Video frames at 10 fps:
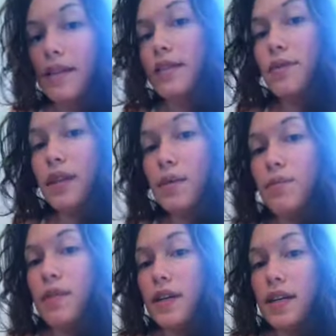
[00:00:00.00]
They're really
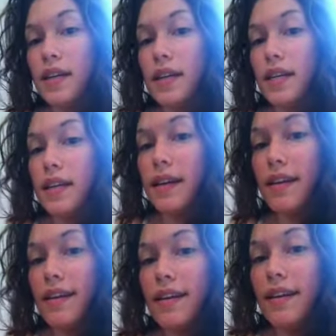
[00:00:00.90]
pretty
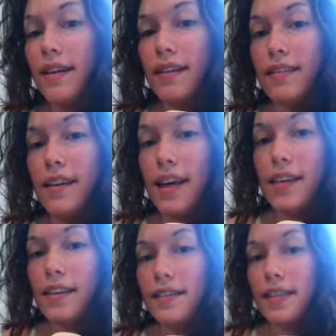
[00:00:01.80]
uh, high
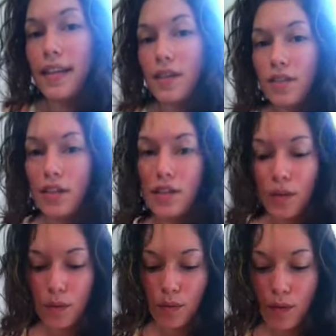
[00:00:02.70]
heels, and I usually
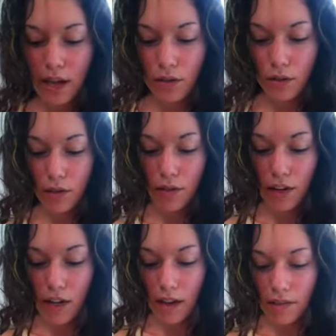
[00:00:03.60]
don't buy shoes
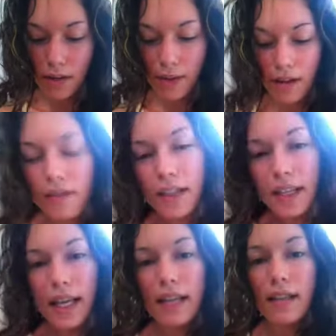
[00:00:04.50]
very often, but I really
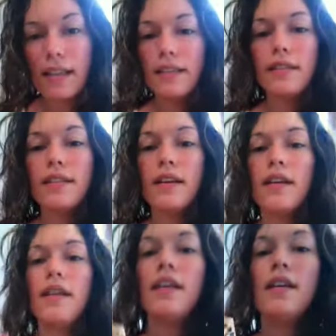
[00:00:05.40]
like these.
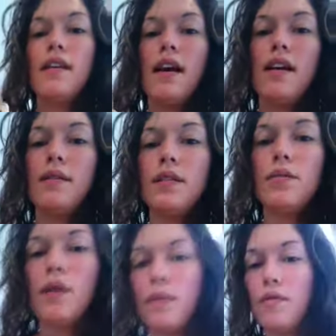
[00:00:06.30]
Uh, these are
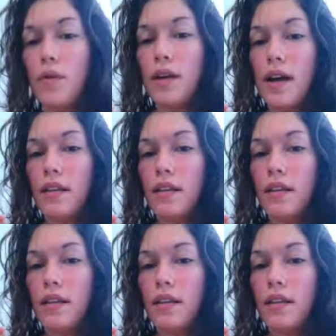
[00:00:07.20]
probably $4.